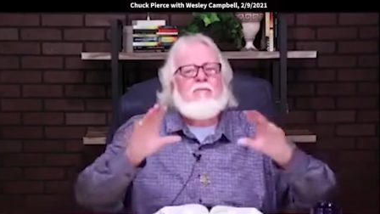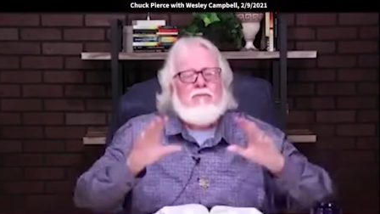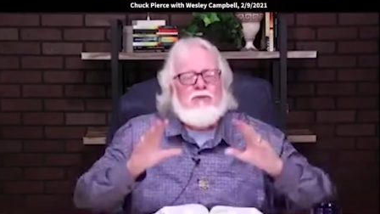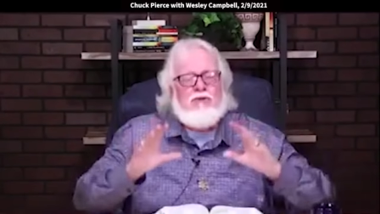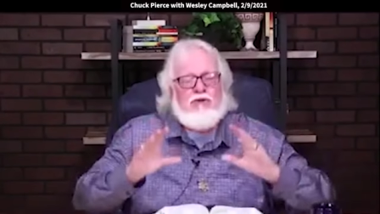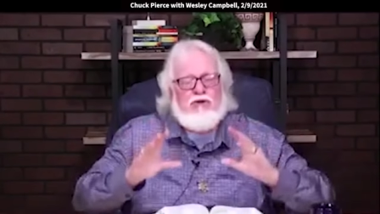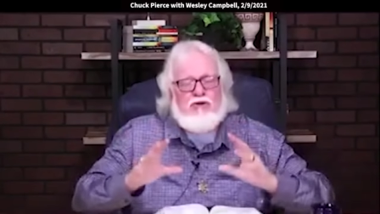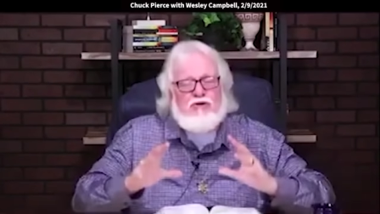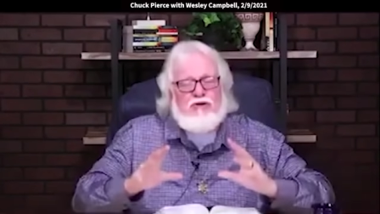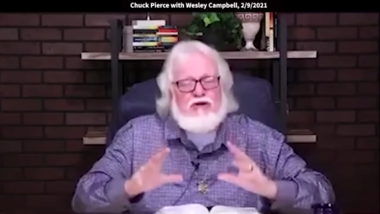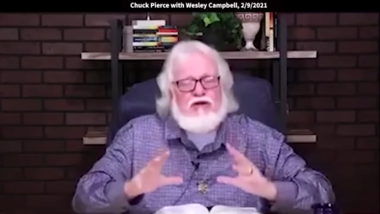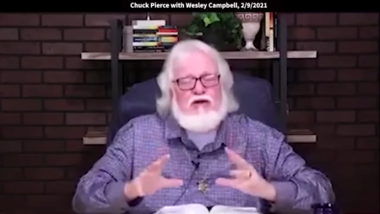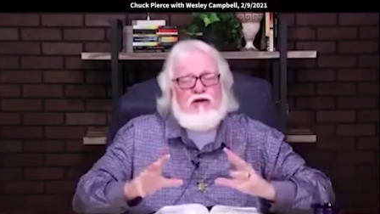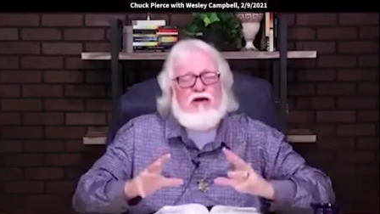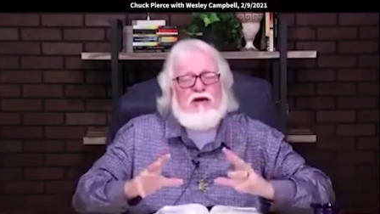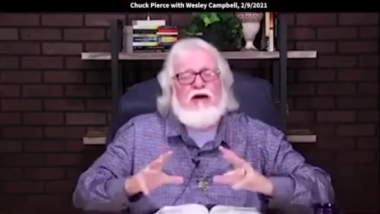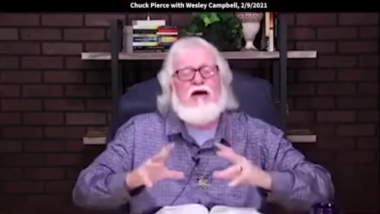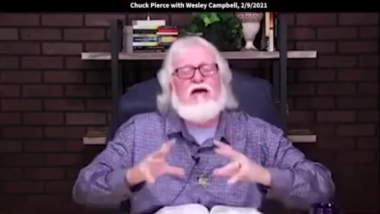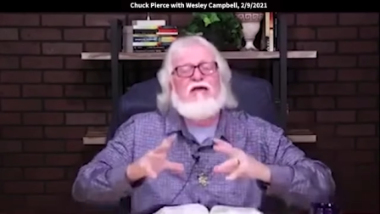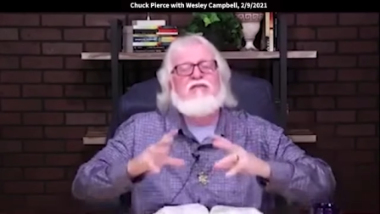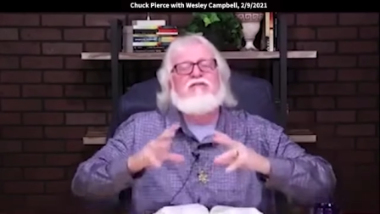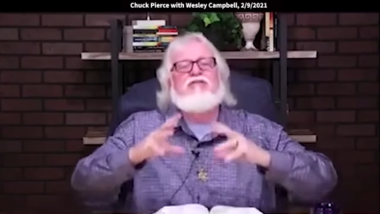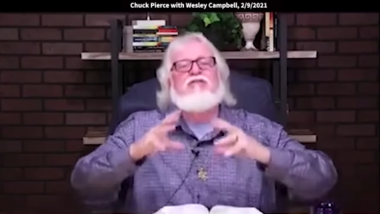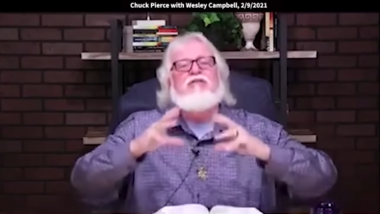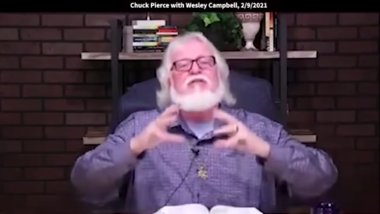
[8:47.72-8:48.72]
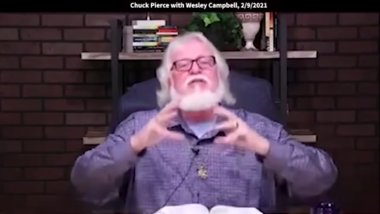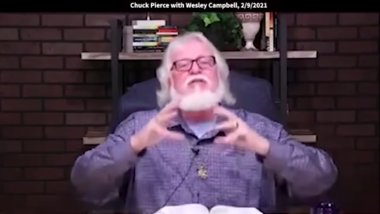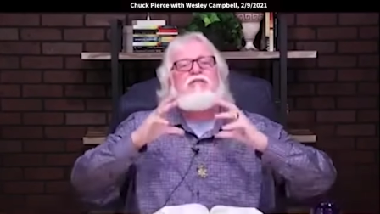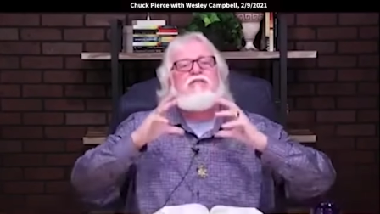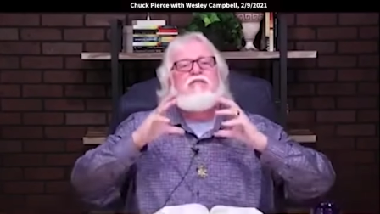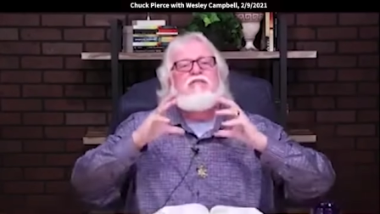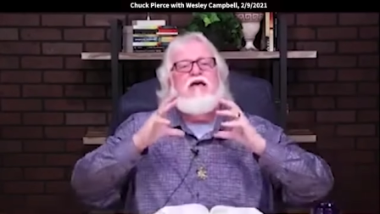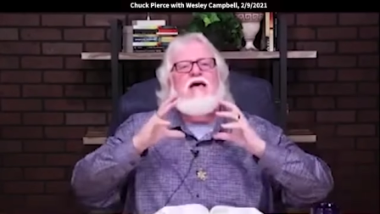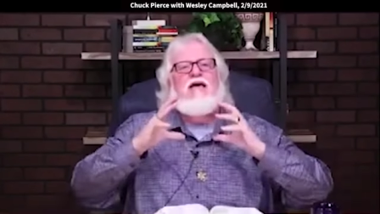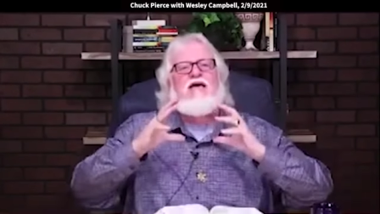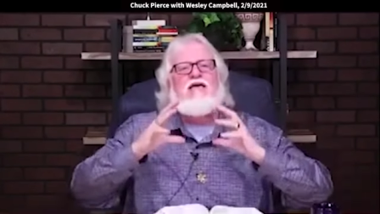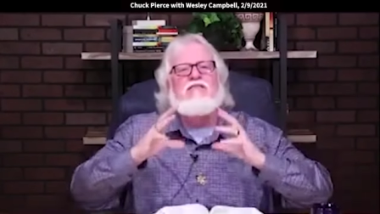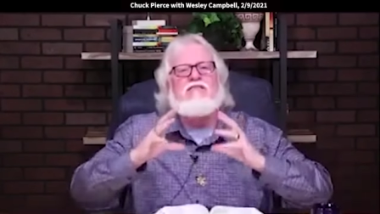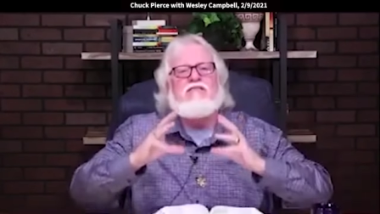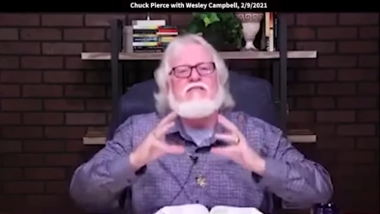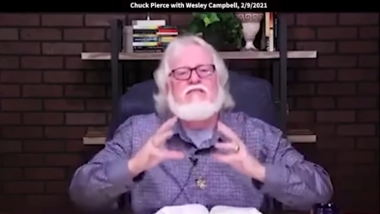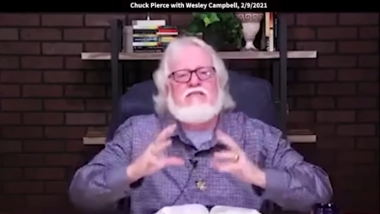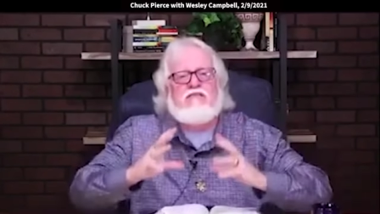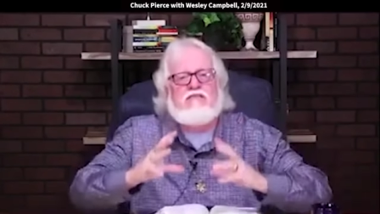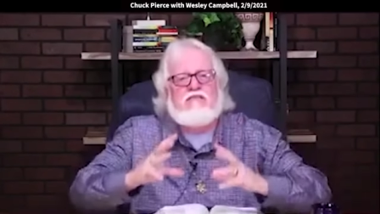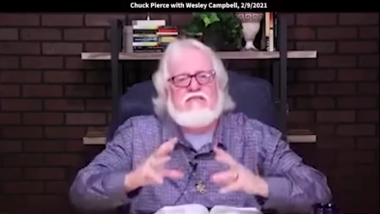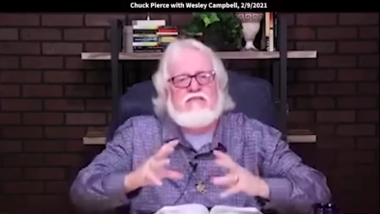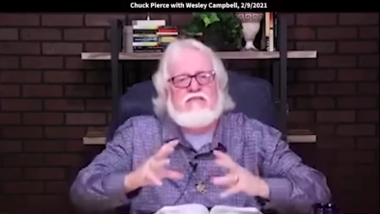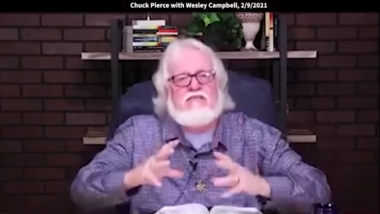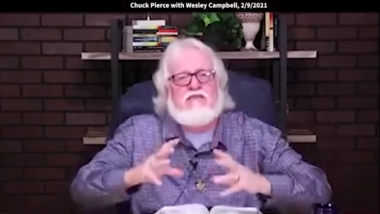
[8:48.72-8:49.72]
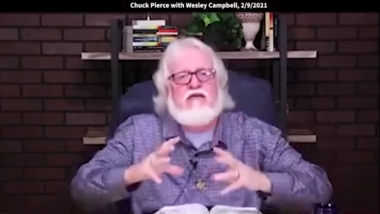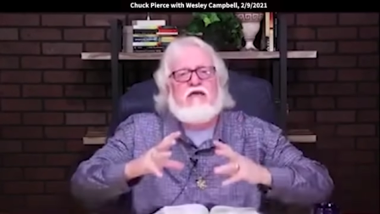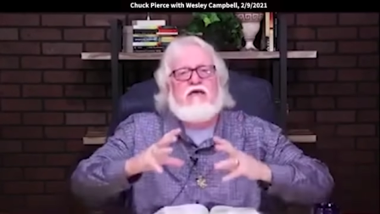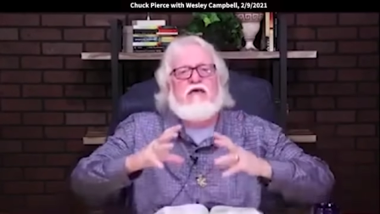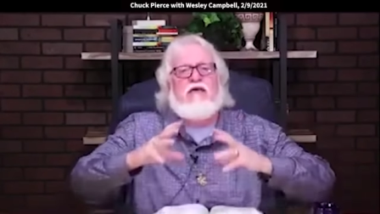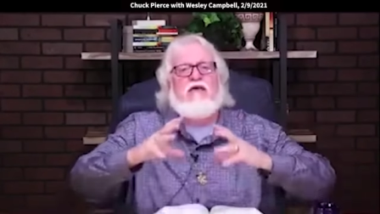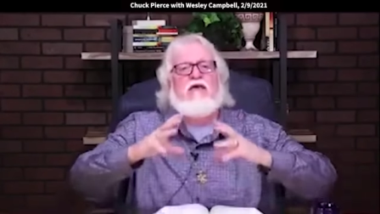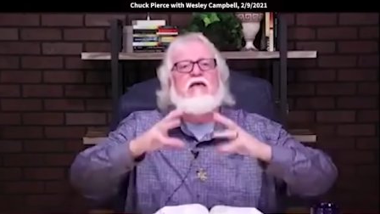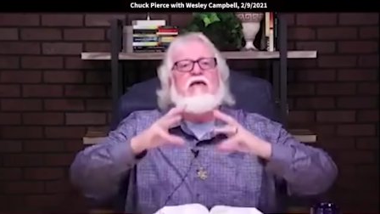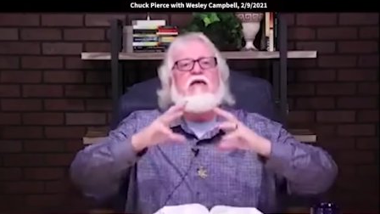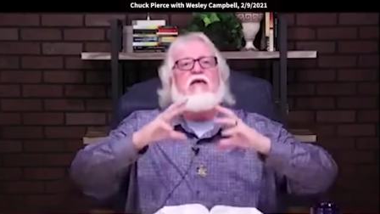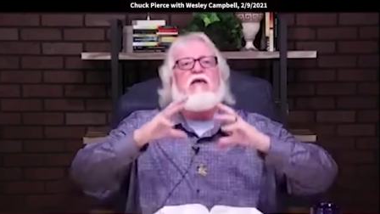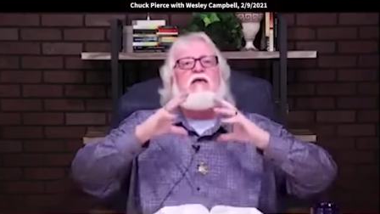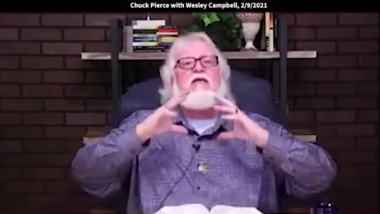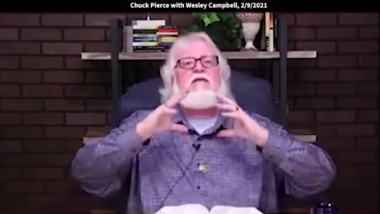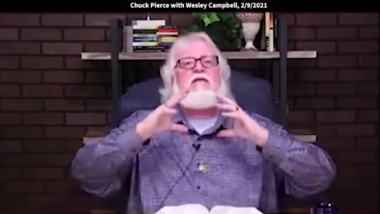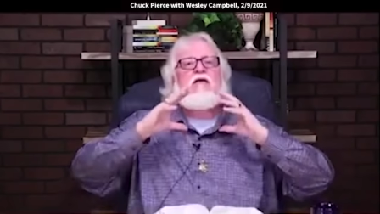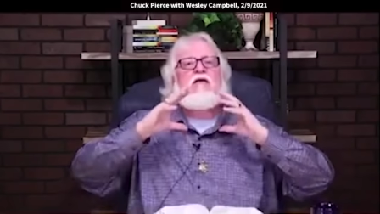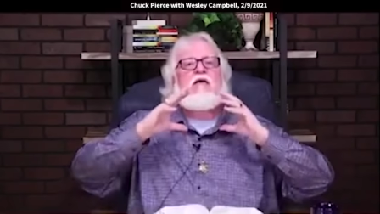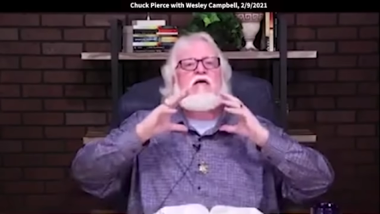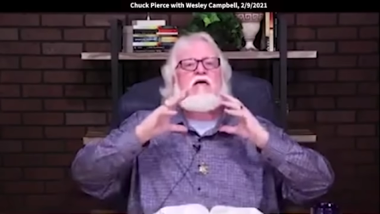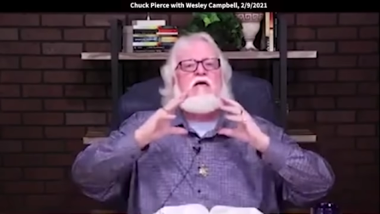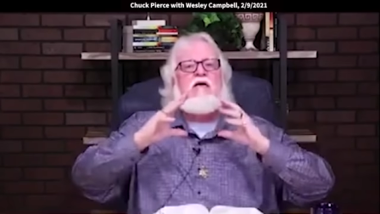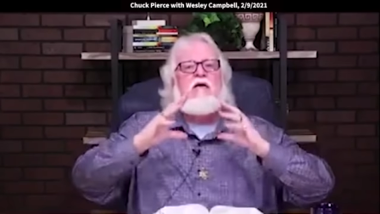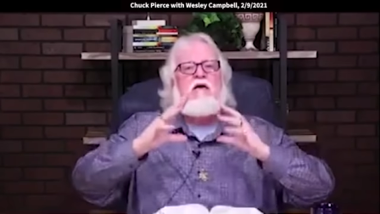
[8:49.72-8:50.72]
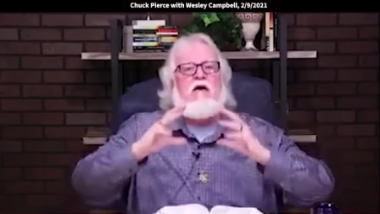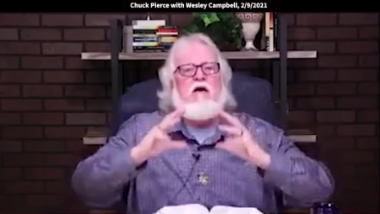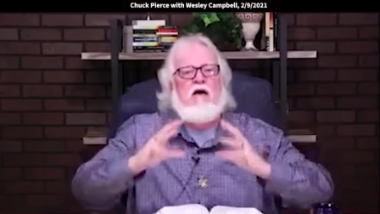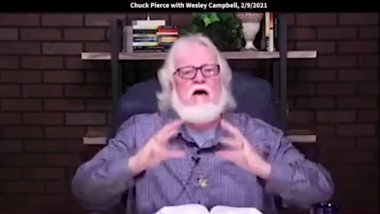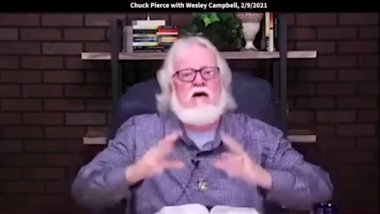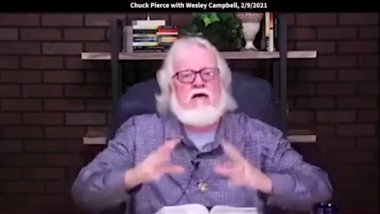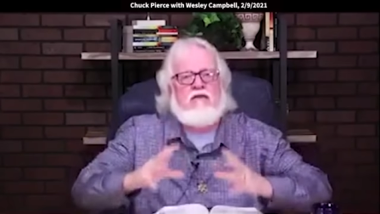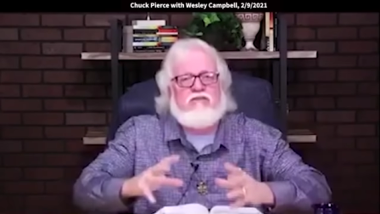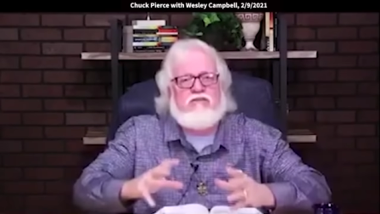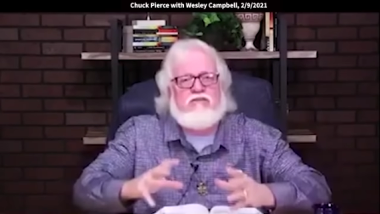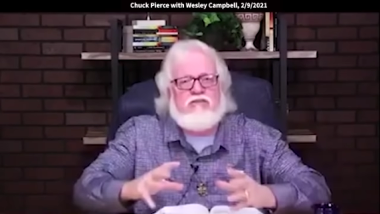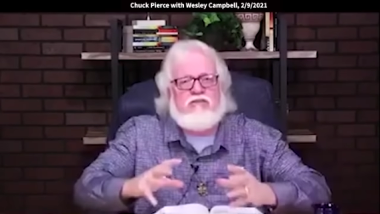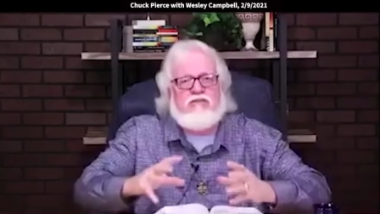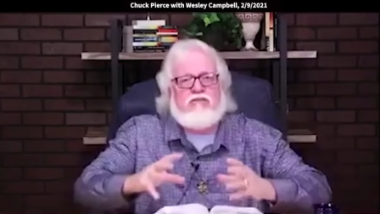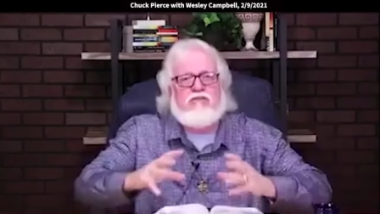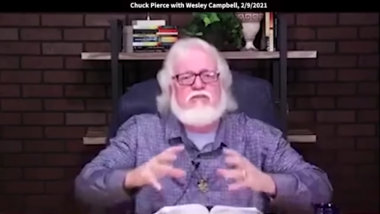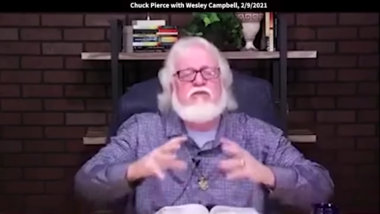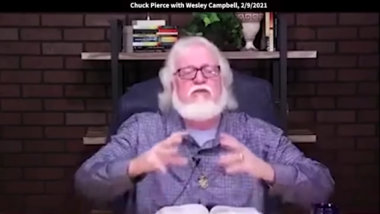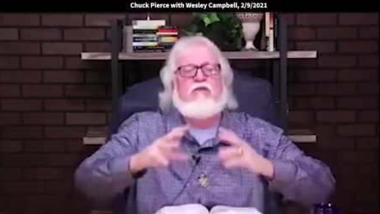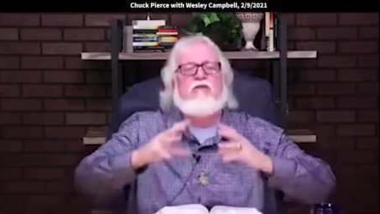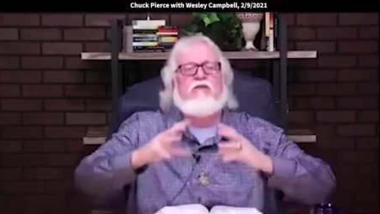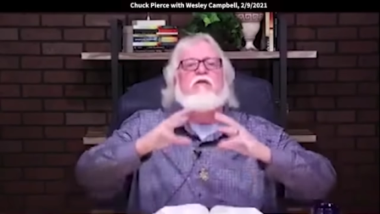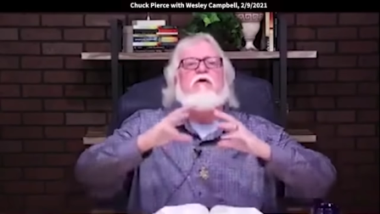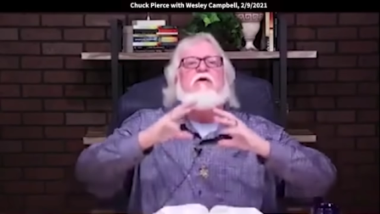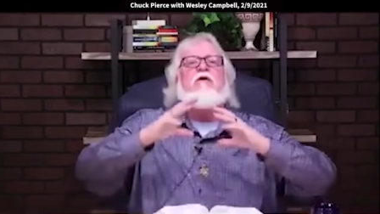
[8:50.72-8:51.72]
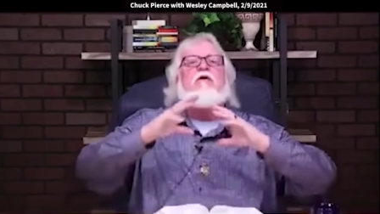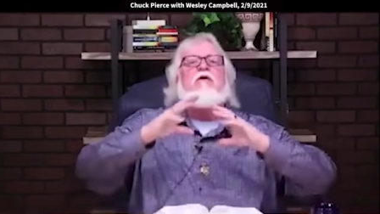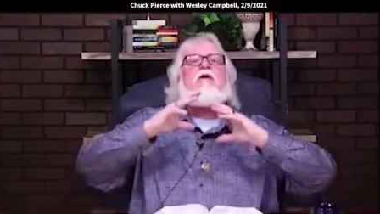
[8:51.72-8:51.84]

Your conscience has to stay in constant